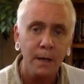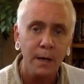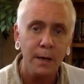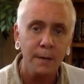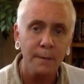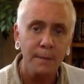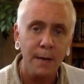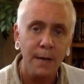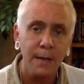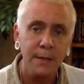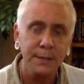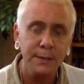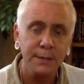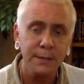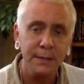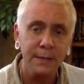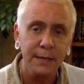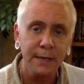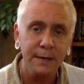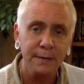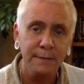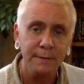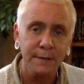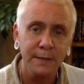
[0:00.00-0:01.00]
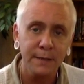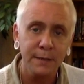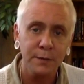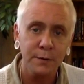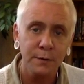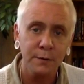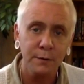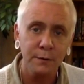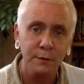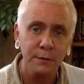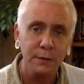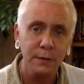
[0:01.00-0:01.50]
Imagine if it
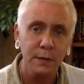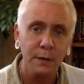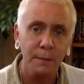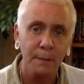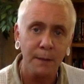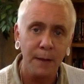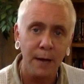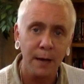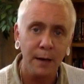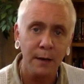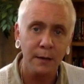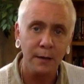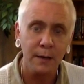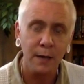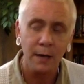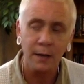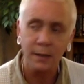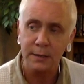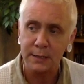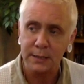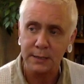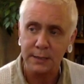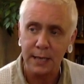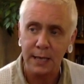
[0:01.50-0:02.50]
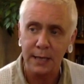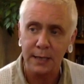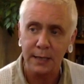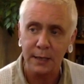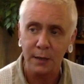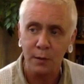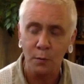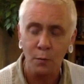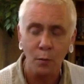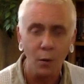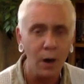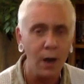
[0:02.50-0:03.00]
talked about
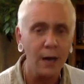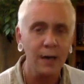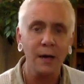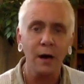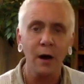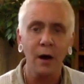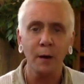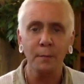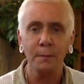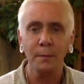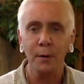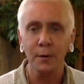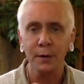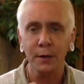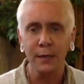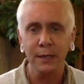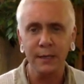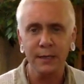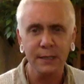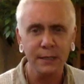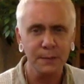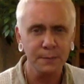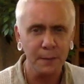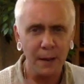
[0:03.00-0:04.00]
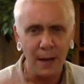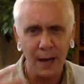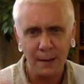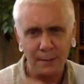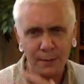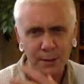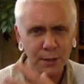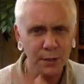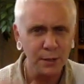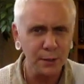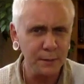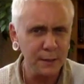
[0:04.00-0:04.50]
understanding why our body is
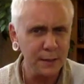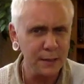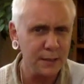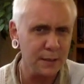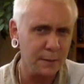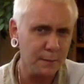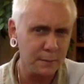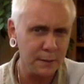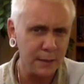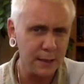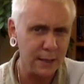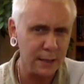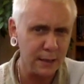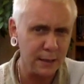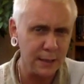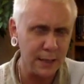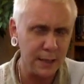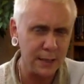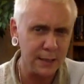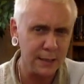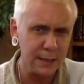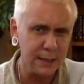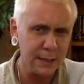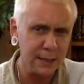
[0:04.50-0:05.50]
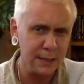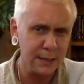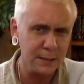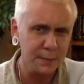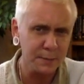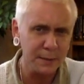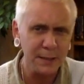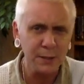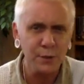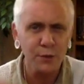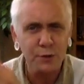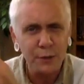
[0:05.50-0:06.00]
perhaps doing something that it is
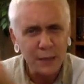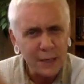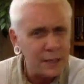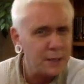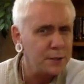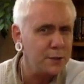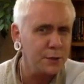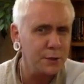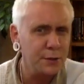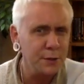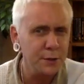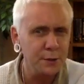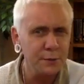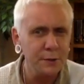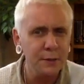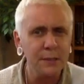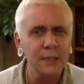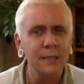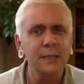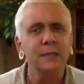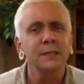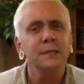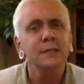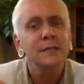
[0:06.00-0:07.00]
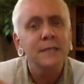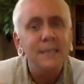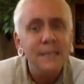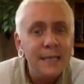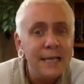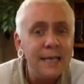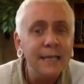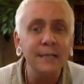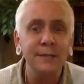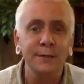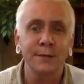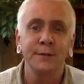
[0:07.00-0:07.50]
being triggered to do that it doesn't
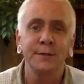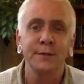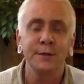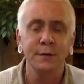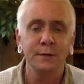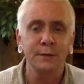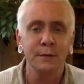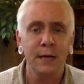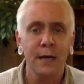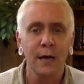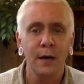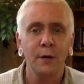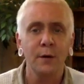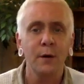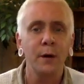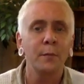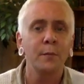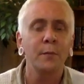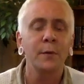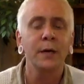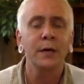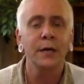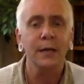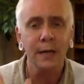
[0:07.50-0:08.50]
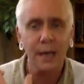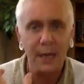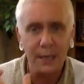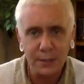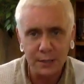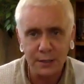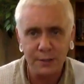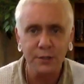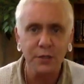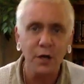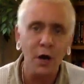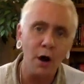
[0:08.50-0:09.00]
need to do now, and we can
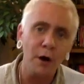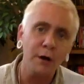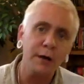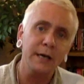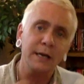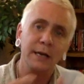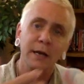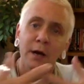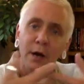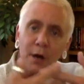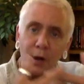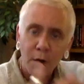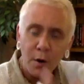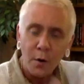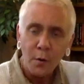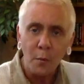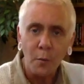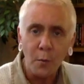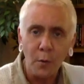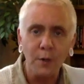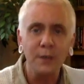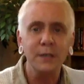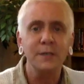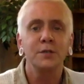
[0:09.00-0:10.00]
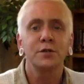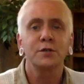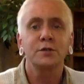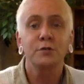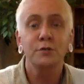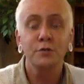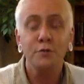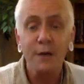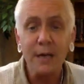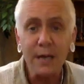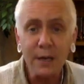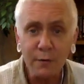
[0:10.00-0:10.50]
actually target what is
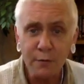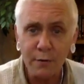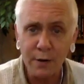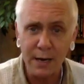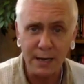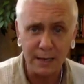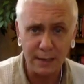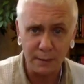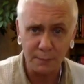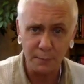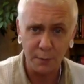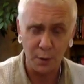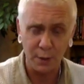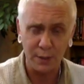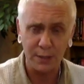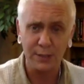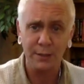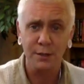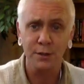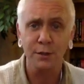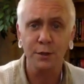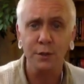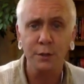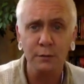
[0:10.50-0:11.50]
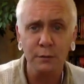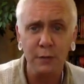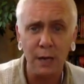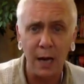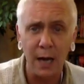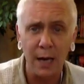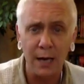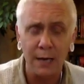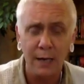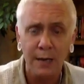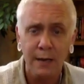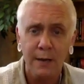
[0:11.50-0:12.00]
triggering the body to do
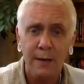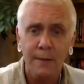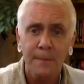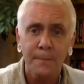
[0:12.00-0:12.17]
that,